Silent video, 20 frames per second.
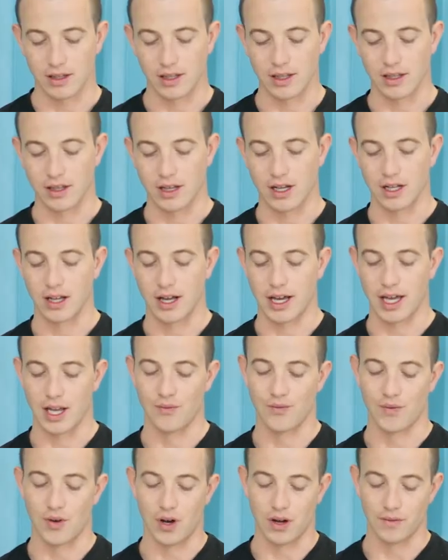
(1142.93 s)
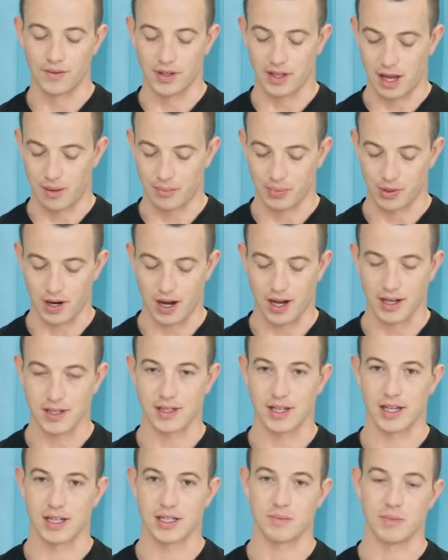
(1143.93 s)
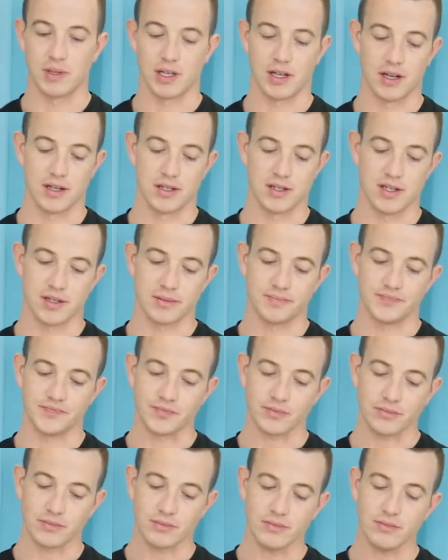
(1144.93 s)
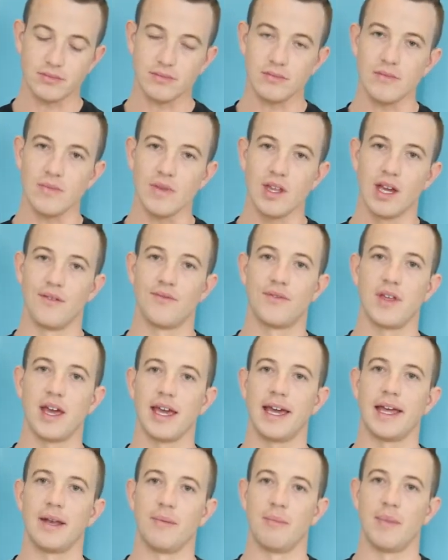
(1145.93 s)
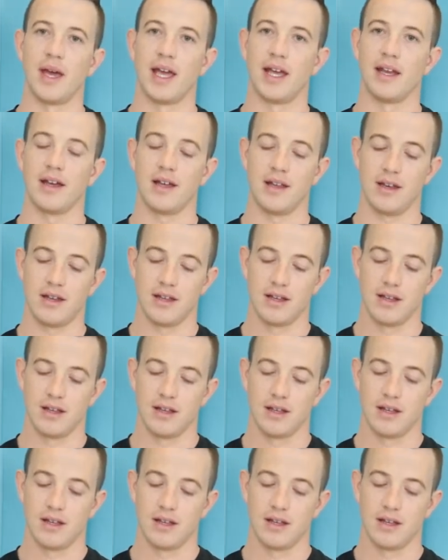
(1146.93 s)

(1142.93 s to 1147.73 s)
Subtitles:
the client involved in that process, because if they had made it,